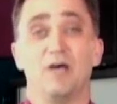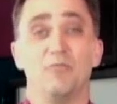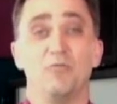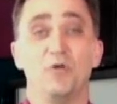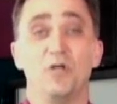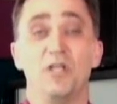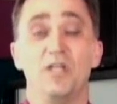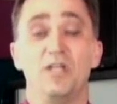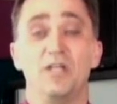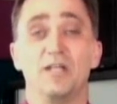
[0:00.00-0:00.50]

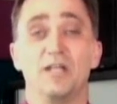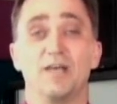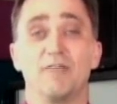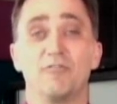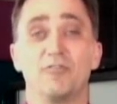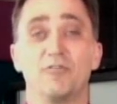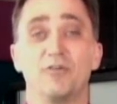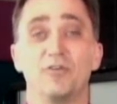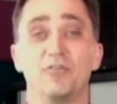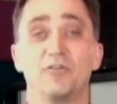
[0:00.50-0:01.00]
when he didn't have
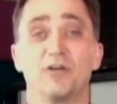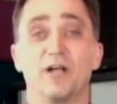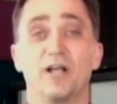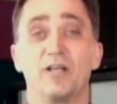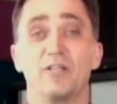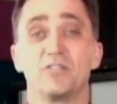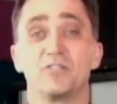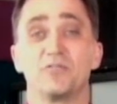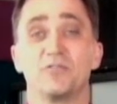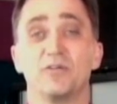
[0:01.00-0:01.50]
to run
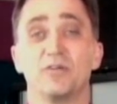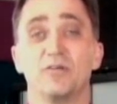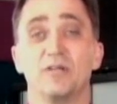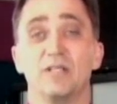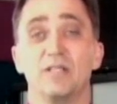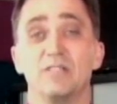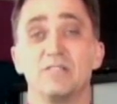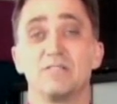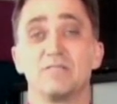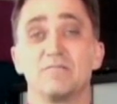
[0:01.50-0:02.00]
trials for a
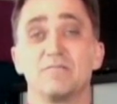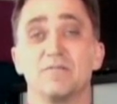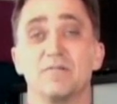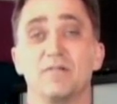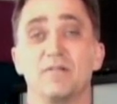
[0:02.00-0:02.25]
race,